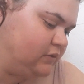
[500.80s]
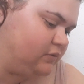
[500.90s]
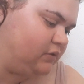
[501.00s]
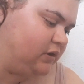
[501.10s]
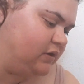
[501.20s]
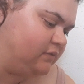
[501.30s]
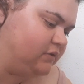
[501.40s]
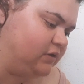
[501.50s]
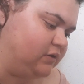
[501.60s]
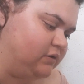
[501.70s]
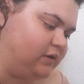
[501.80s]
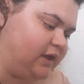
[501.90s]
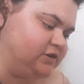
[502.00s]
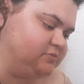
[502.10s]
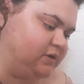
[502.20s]
three of the
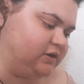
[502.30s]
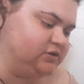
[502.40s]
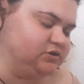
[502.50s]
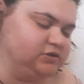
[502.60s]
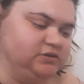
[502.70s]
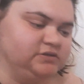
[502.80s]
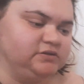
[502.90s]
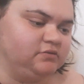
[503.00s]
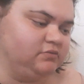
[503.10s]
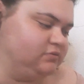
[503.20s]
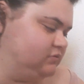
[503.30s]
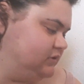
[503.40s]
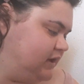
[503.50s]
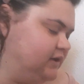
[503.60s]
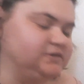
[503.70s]
hatch mac and cheese. So
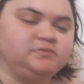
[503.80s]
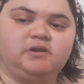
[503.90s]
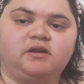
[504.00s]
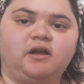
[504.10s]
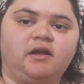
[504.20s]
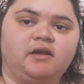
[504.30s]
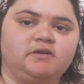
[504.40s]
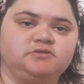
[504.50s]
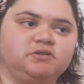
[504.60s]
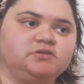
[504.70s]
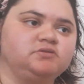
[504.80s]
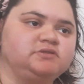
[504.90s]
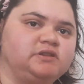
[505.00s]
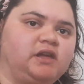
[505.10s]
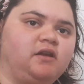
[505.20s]
that is what I got at Trader Joe's
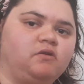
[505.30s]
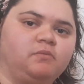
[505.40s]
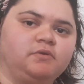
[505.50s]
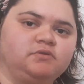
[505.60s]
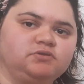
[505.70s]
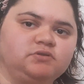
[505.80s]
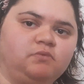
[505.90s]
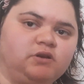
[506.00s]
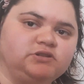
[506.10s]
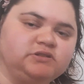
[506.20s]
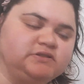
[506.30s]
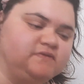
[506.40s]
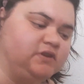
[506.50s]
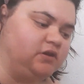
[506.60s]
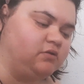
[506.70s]
today. I hope you enjoyed watching this
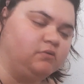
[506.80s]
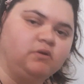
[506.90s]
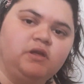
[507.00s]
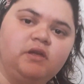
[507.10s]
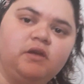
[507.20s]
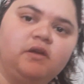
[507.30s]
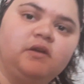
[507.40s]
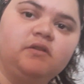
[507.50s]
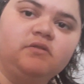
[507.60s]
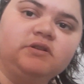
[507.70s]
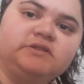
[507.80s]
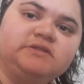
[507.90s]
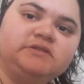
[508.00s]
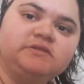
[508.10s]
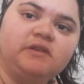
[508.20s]
video.
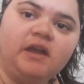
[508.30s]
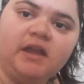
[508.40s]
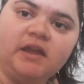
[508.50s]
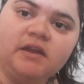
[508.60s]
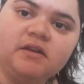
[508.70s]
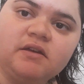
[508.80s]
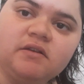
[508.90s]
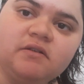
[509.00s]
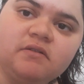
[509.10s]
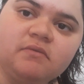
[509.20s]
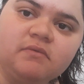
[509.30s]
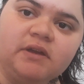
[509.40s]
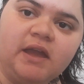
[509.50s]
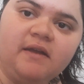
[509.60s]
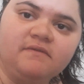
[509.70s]
Looks like
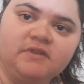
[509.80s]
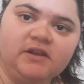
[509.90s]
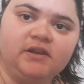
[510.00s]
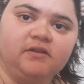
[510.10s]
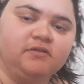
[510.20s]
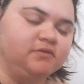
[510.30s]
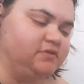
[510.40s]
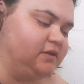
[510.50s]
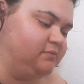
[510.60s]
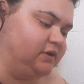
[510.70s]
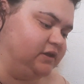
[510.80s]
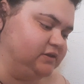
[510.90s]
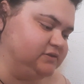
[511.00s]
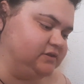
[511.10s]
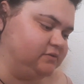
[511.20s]
we have done it under 10
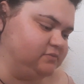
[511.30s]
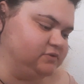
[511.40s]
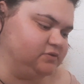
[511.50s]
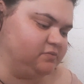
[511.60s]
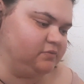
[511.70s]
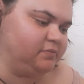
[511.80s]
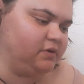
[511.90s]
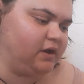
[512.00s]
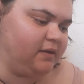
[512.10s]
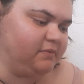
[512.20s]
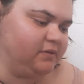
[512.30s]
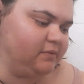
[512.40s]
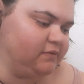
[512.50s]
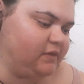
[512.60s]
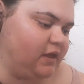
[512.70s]
minutes and I'm super happy
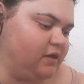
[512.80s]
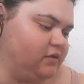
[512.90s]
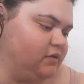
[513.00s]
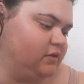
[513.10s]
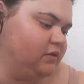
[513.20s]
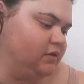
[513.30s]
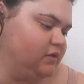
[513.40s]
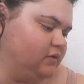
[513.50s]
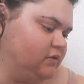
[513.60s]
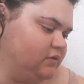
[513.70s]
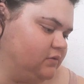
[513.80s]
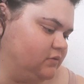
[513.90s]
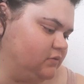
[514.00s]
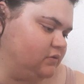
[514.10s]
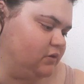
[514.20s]
about that.
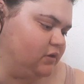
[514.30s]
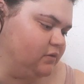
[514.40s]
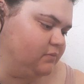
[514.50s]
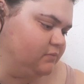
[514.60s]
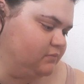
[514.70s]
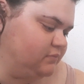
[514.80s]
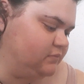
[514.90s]
Um,